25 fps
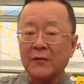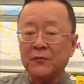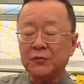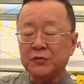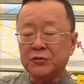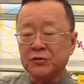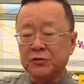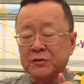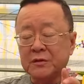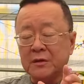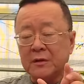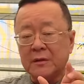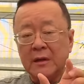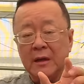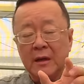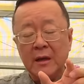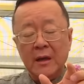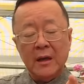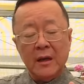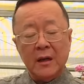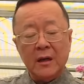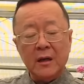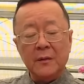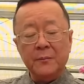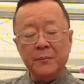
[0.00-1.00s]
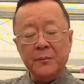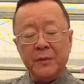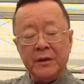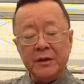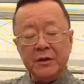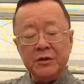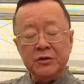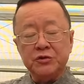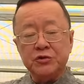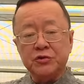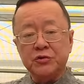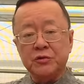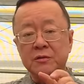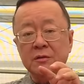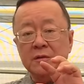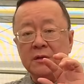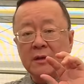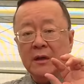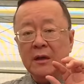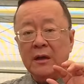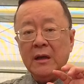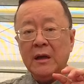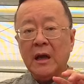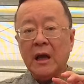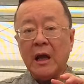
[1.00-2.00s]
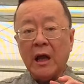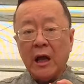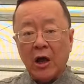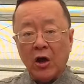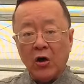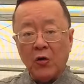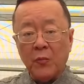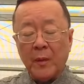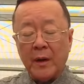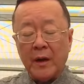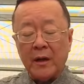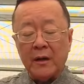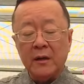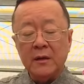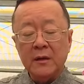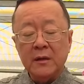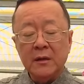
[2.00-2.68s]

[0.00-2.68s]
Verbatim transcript: which is the miniature alba.